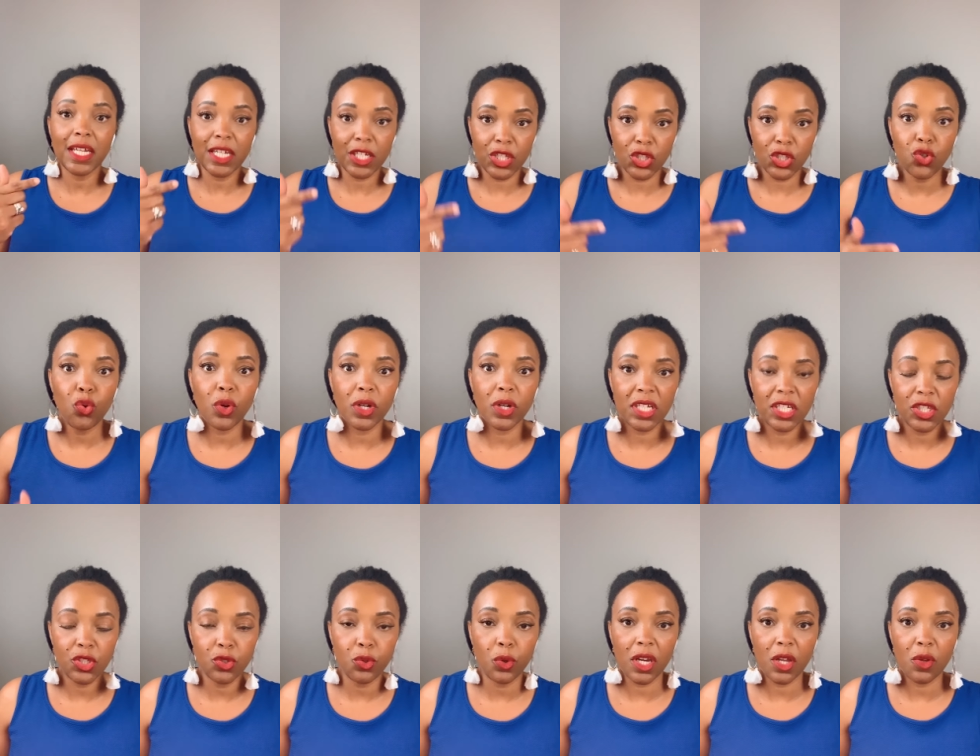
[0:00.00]
in
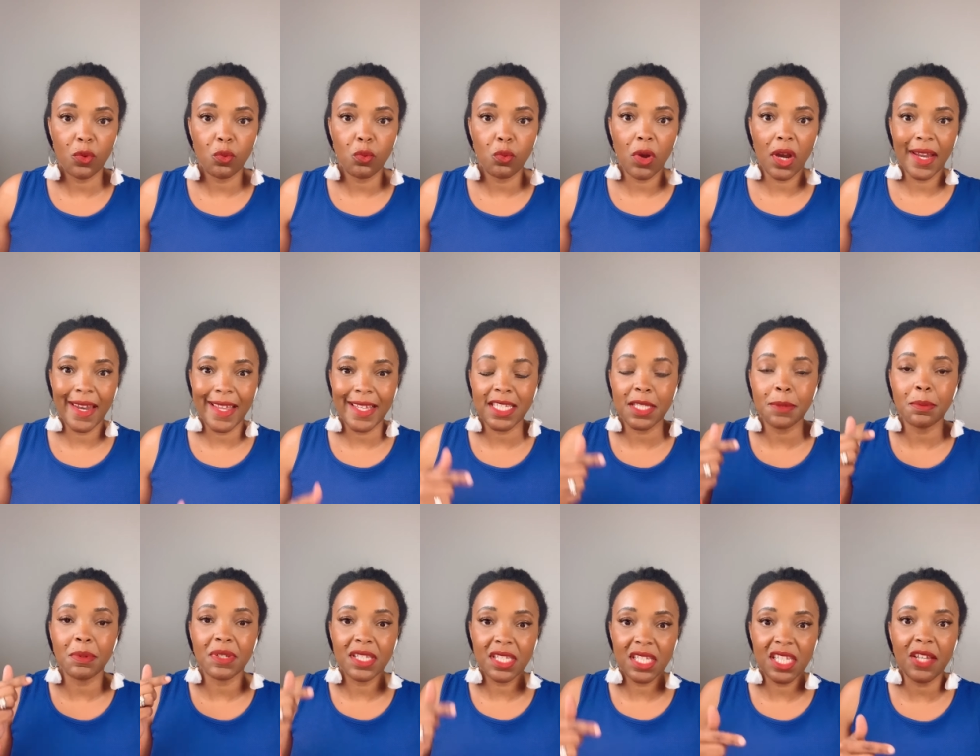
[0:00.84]
2021. And
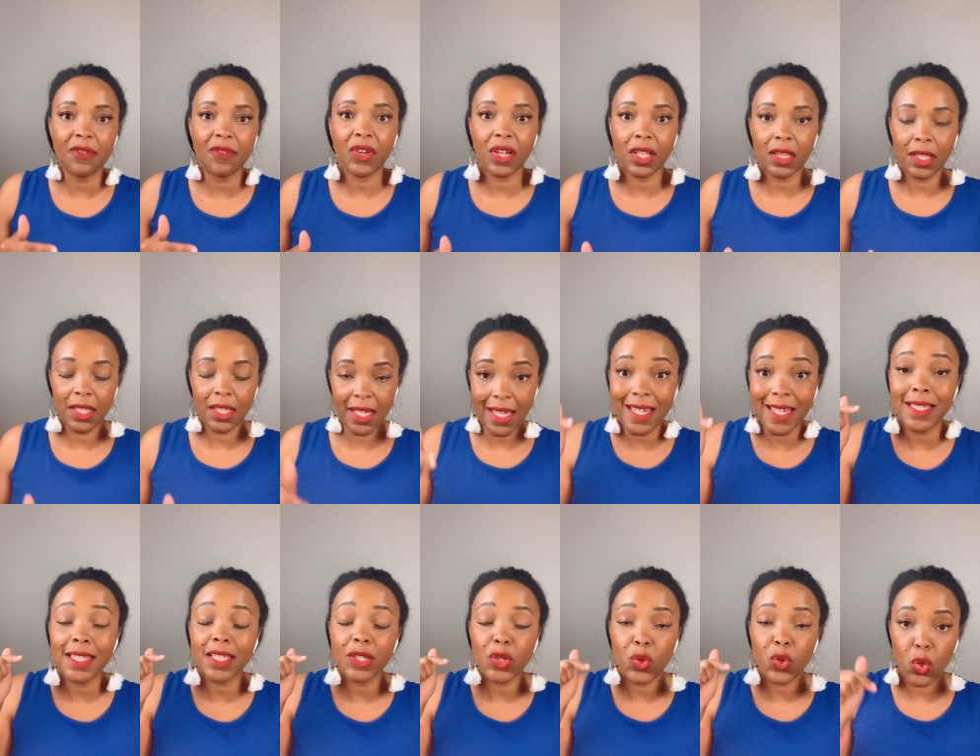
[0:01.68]
specifically,
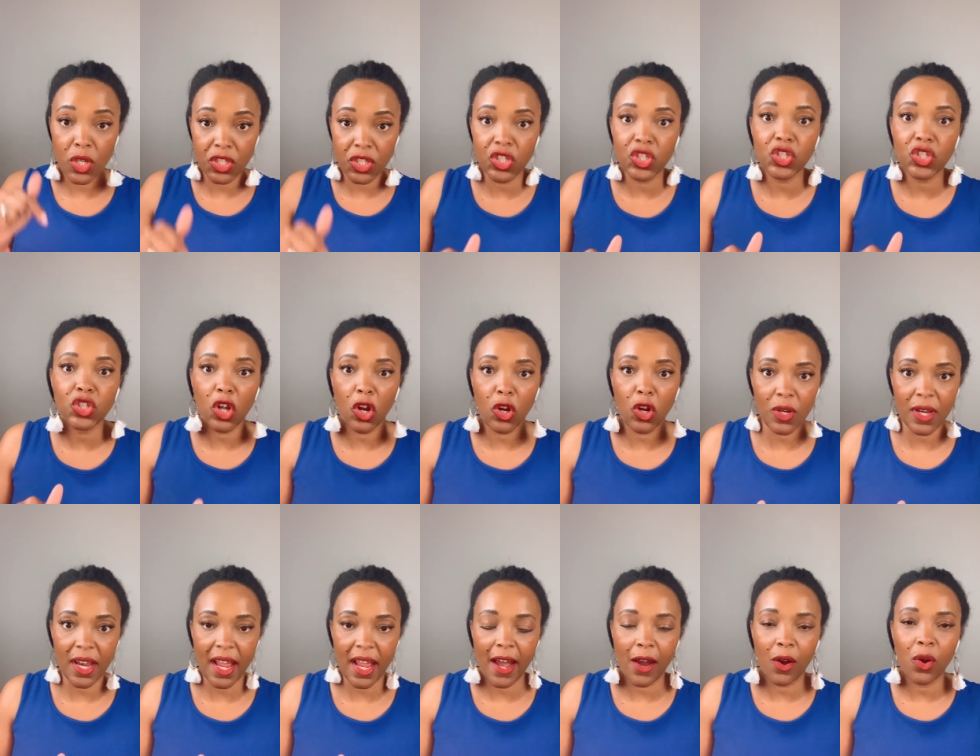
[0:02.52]
it's going to
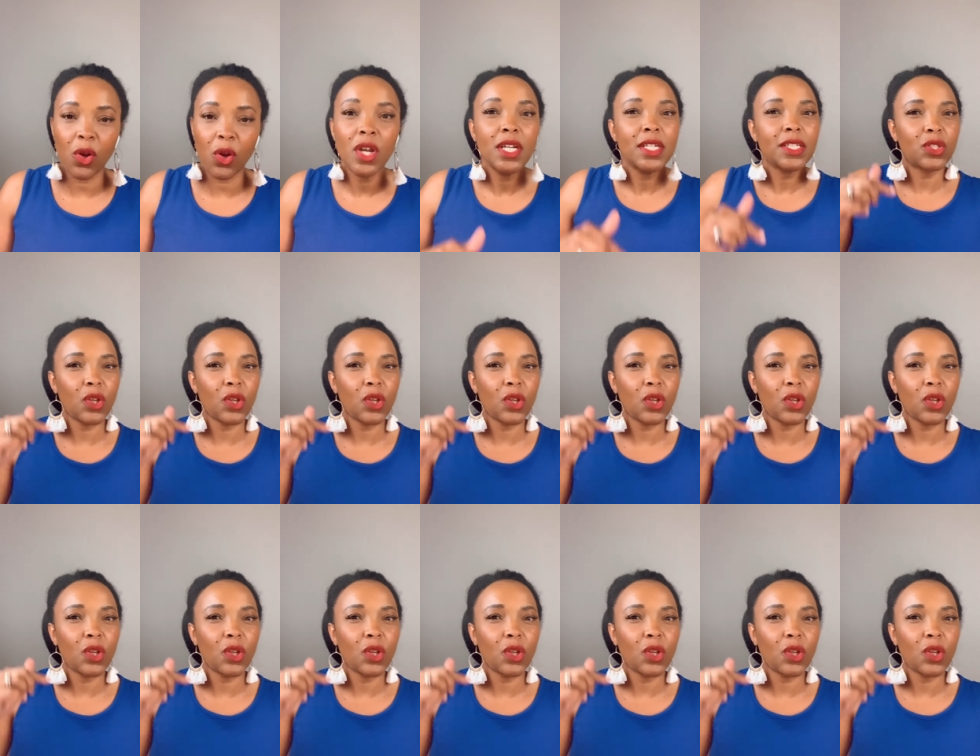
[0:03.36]
start now.